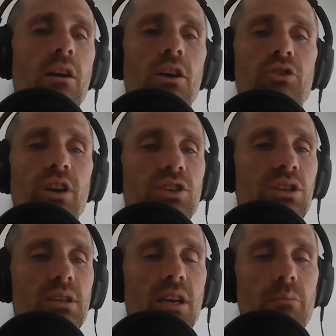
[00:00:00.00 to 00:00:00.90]

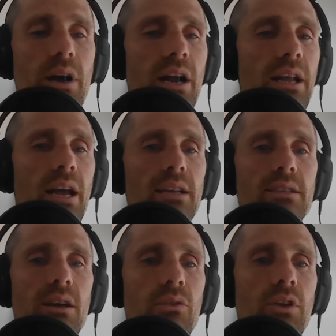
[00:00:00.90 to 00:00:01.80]
hydration type
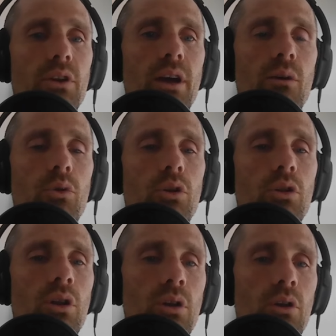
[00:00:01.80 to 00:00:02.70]
podcasts out there that
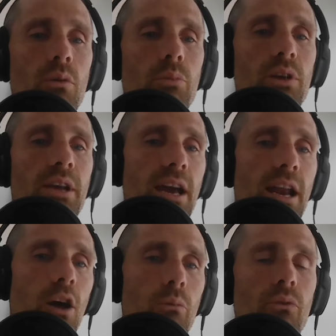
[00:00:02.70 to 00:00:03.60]
will be kind
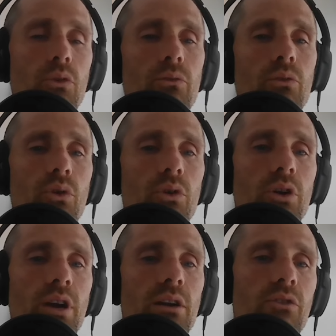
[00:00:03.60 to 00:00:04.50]
of helpful
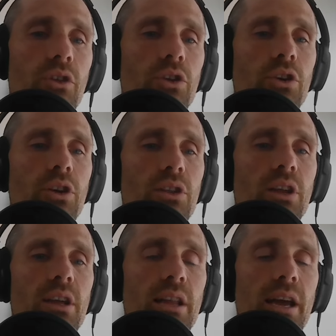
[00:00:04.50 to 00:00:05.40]
for kind of learning the
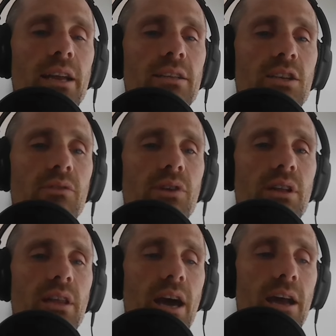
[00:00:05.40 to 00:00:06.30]
lay of land and stuff
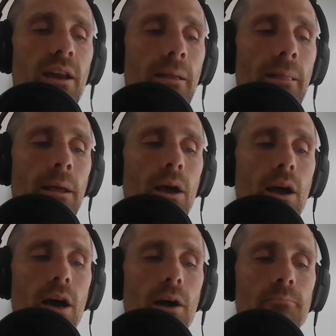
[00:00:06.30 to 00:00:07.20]
like that.
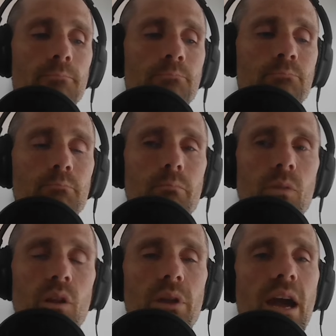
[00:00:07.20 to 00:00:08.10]
Um,
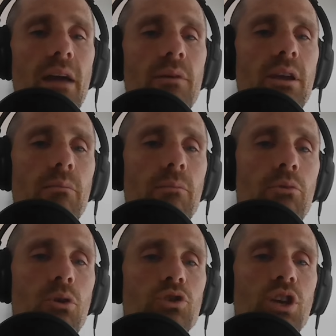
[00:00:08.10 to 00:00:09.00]
but yeah, I think
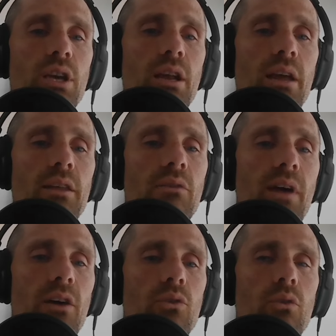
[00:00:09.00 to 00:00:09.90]
approaching it, I think the
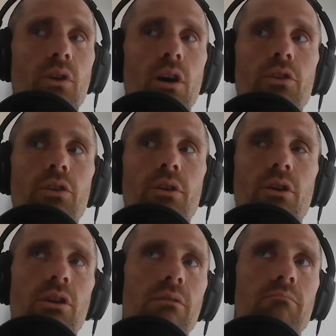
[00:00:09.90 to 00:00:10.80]
value of the 100
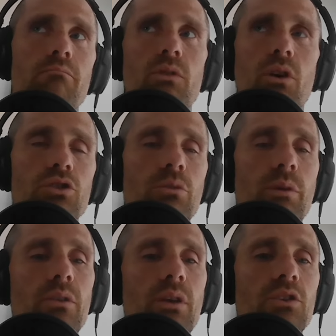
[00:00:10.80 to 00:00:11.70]
or ultra
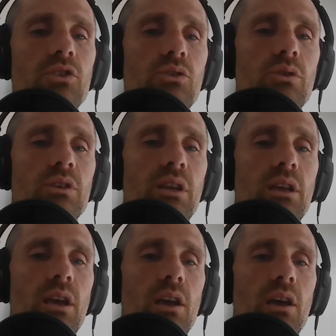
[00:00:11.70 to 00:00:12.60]
marathon too is
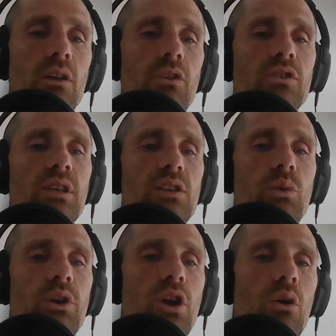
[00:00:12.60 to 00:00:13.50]
like, there's things
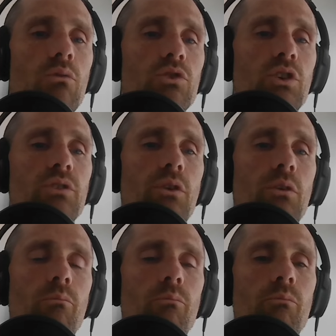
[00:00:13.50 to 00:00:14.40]
we know just
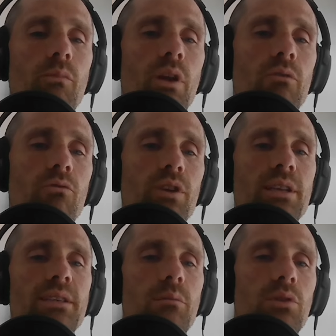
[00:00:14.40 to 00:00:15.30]
from like
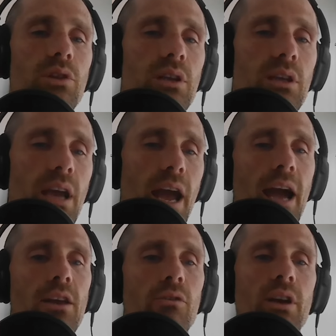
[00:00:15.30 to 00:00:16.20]
reasonably
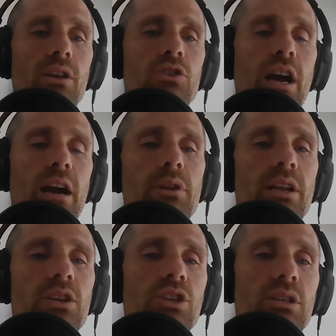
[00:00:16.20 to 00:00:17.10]
accurate
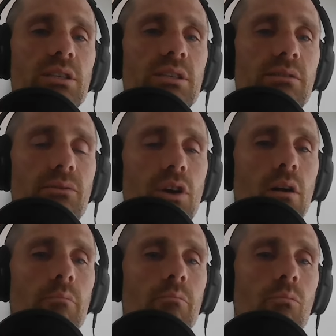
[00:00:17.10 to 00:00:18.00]
extrapolations
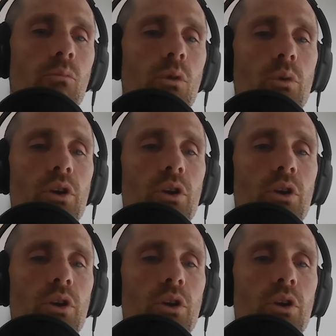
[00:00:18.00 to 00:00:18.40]
from what